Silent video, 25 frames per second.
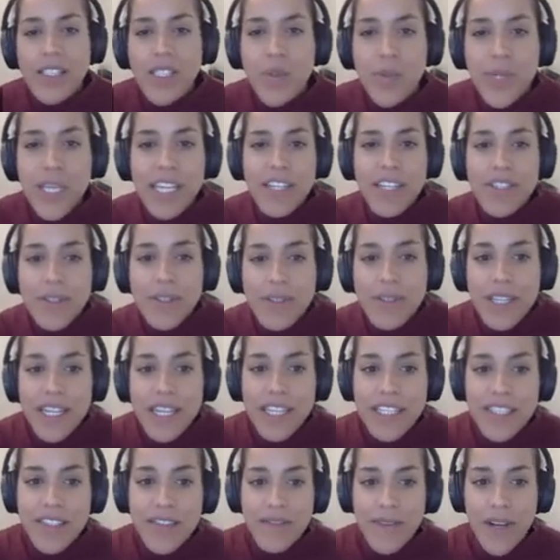So we can do
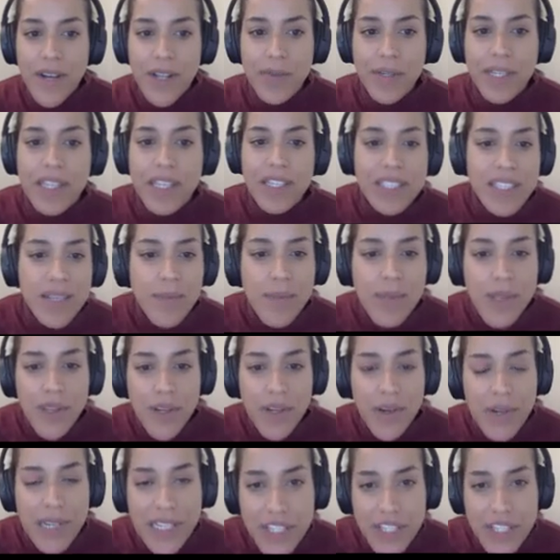this following the simple
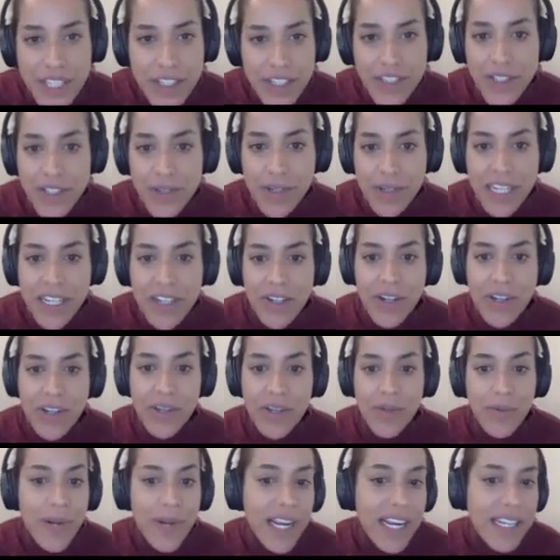equation shown here on
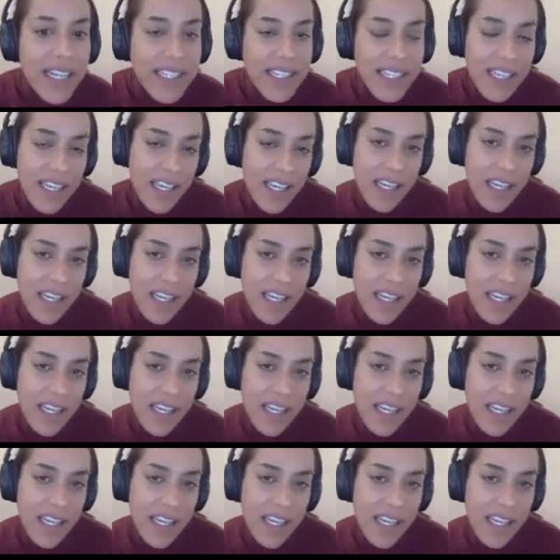the right